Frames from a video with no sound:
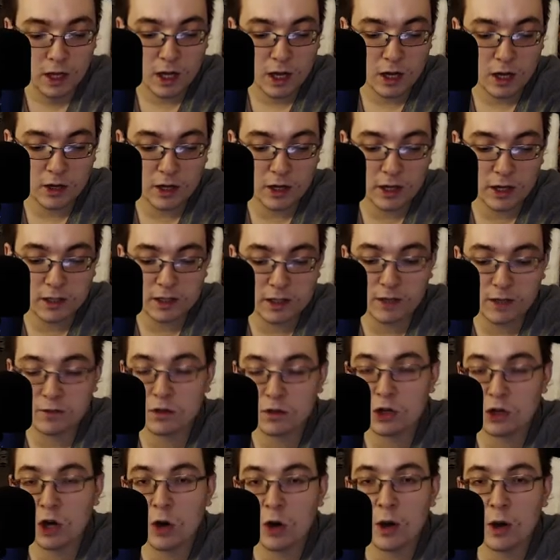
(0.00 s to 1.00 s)
and you guys have
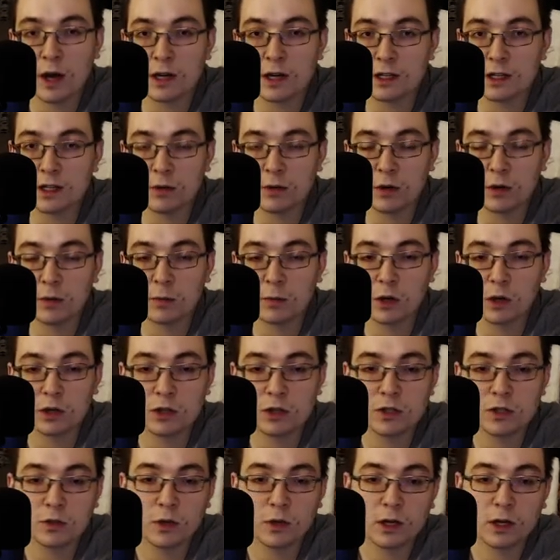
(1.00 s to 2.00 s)
no idea what
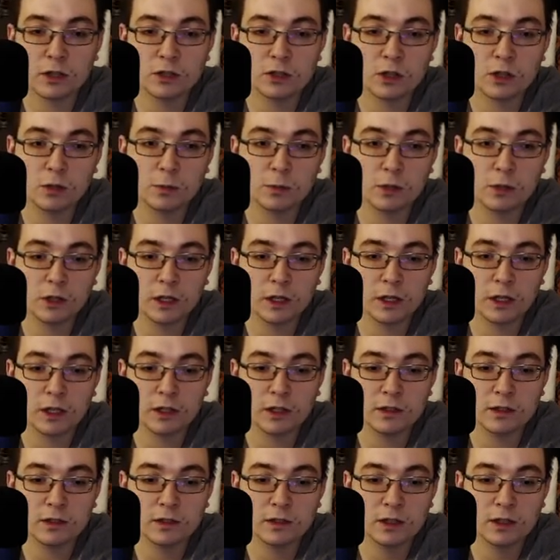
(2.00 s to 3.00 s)
March to October
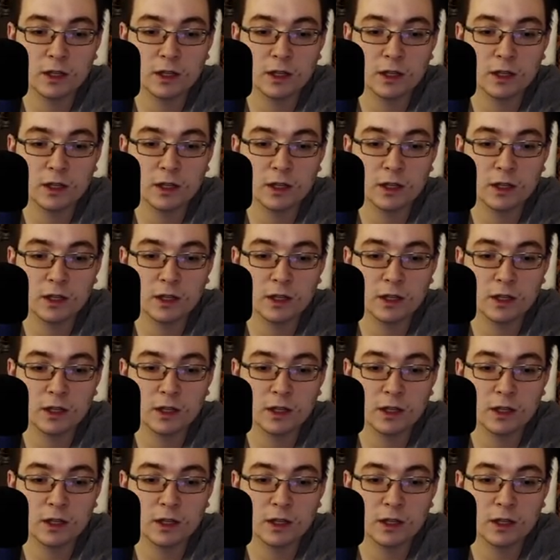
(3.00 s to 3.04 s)
is,